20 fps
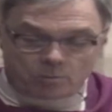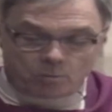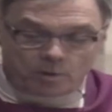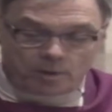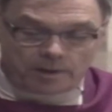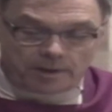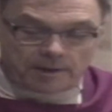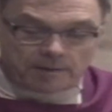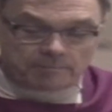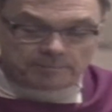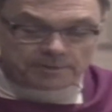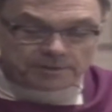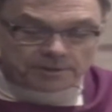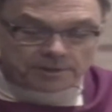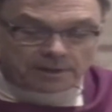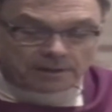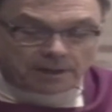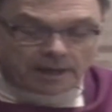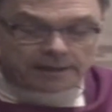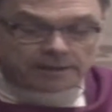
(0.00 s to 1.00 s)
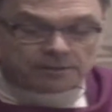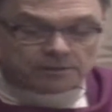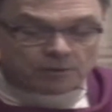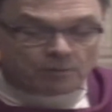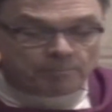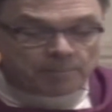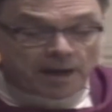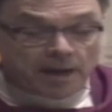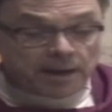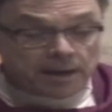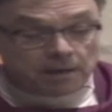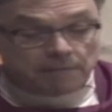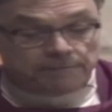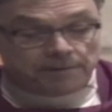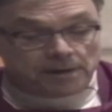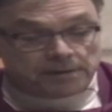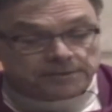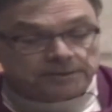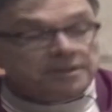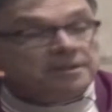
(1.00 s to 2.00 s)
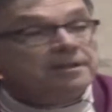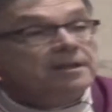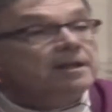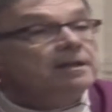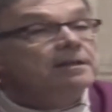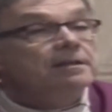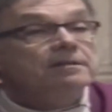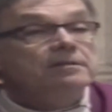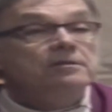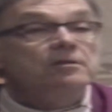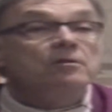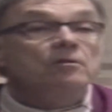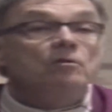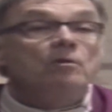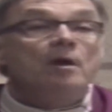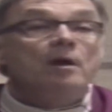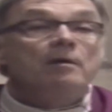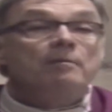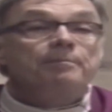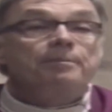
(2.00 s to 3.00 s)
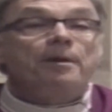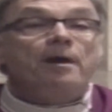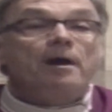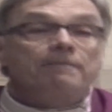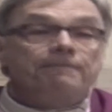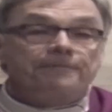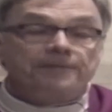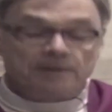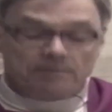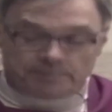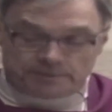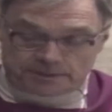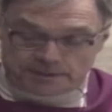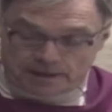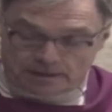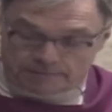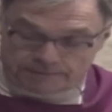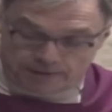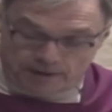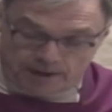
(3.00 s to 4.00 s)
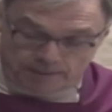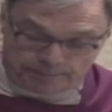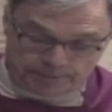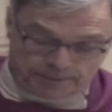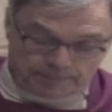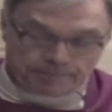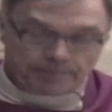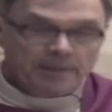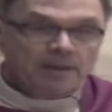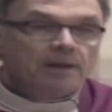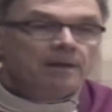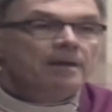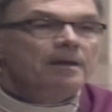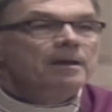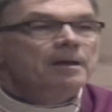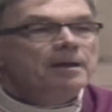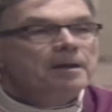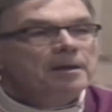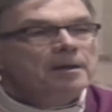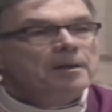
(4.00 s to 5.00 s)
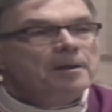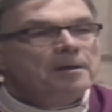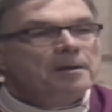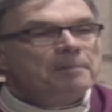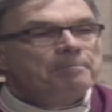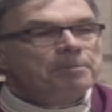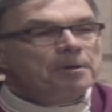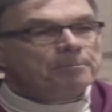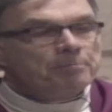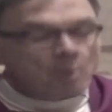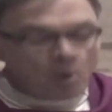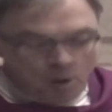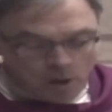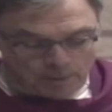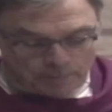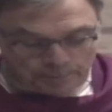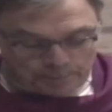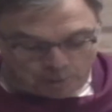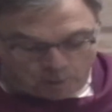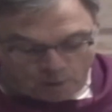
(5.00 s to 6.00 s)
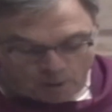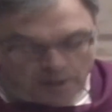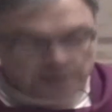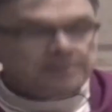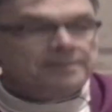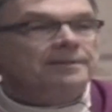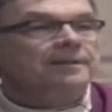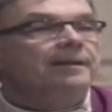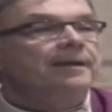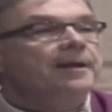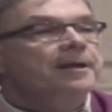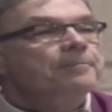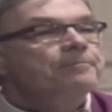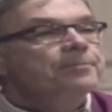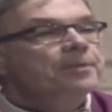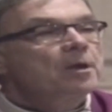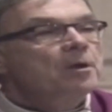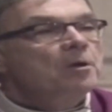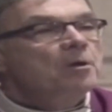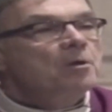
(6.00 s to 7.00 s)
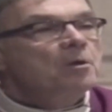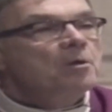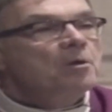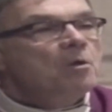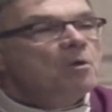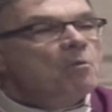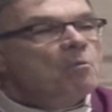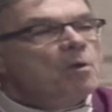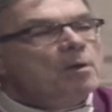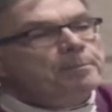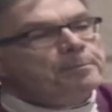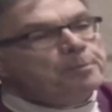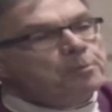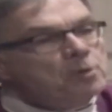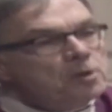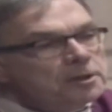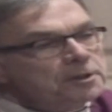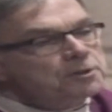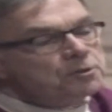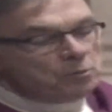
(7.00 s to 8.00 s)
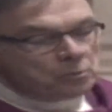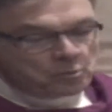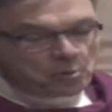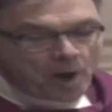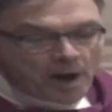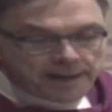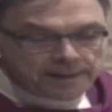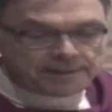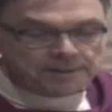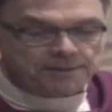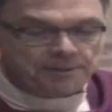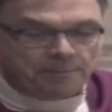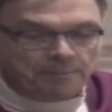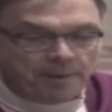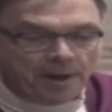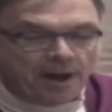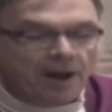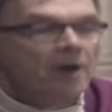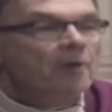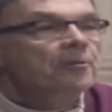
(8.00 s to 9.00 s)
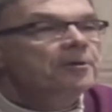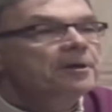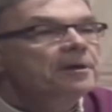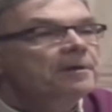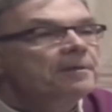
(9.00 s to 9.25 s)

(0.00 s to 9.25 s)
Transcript: Williams, like so many of us, needed to puff himself up. But more importantly, what Brooks writes about